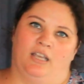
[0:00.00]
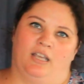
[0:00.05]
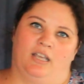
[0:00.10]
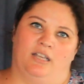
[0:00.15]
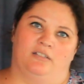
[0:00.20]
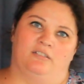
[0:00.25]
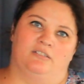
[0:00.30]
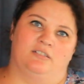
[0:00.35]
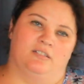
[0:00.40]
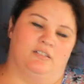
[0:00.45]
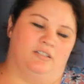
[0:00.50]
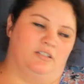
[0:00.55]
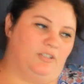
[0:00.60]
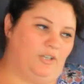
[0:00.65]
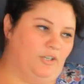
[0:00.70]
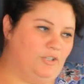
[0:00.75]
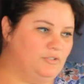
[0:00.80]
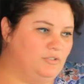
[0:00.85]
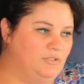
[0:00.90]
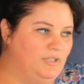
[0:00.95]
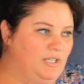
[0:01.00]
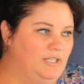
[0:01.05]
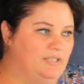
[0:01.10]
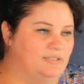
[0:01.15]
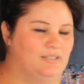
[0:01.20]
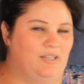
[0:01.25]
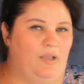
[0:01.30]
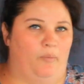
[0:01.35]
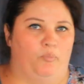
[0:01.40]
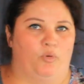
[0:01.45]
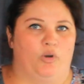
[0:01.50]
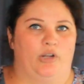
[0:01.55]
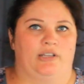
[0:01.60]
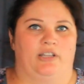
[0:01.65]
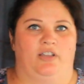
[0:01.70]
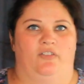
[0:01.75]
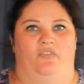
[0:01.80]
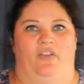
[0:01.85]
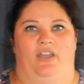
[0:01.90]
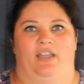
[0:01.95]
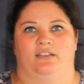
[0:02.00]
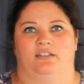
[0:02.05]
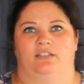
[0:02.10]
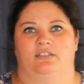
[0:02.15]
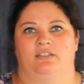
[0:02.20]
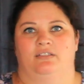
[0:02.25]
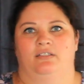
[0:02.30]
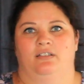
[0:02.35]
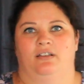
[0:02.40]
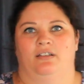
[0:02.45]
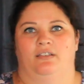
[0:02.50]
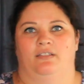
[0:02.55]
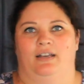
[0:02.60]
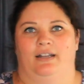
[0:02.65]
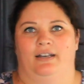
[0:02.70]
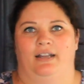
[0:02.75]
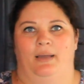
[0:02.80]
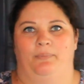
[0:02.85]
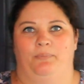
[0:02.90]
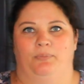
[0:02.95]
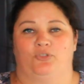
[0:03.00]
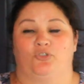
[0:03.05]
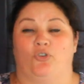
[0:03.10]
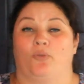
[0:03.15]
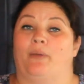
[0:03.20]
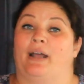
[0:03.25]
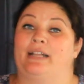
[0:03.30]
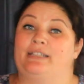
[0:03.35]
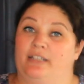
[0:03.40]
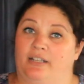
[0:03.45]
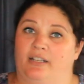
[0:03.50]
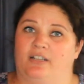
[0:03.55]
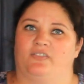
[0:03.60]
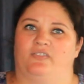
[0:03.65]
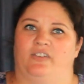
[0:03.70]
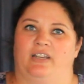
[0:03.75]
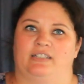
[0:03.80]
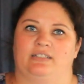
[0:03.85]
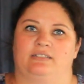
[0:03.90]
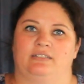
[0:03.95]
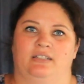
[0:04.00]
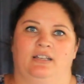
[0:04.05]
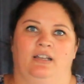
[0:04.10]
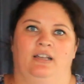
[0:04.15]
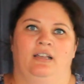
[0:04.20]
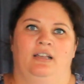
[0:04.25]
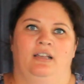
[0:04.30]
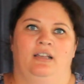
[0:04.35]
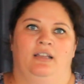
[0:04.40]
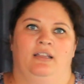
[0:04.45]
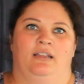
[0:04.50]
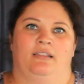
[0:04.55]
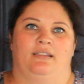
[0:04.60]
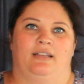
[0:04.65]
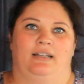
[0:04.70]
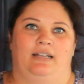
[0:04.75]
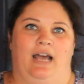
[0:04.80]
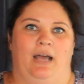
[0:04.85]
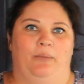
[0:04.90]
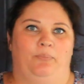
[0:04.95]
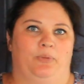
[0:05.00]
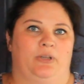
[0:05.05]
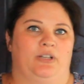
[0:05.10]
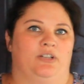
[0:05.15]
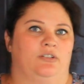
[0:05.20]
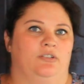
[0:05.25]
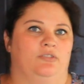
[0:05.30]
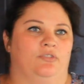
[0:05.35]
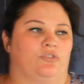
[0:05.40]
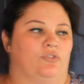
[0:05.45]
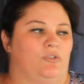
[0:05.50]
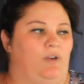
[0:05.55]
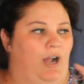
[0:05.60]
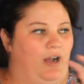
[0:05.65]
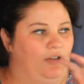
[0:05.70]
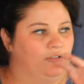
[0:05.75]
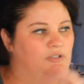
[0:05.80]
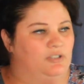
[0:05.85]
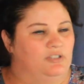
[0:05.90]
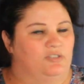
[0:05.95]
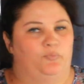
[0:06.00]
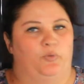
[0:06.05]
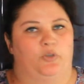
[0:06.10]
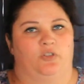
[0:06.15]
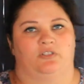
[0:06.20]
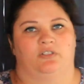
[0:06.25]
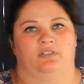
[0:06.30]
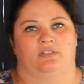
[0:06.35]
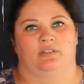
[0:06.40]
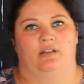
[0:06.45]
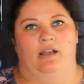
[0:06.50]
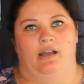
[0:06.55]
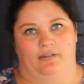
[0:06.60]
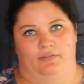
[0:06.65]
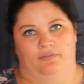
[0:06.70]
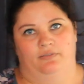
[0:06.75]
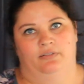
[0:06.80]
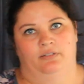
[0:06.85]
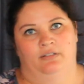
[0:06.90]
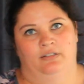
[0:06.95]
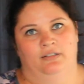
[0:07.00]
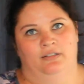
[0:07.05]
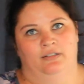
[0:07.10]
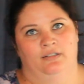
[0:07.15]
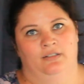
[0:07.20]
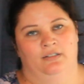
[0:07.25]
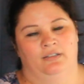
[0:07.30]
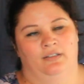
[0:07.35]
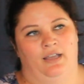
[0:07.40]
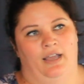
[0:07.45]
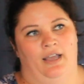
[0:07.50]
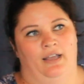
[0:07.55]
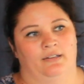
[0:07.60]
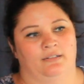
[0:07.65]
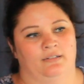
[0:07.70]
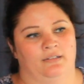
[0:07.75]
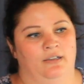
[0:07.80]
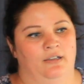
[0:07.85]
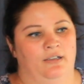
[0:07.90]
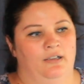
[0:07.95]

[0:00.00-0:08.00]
is totally separate events that have traumatic events that happened throughout this person's life. And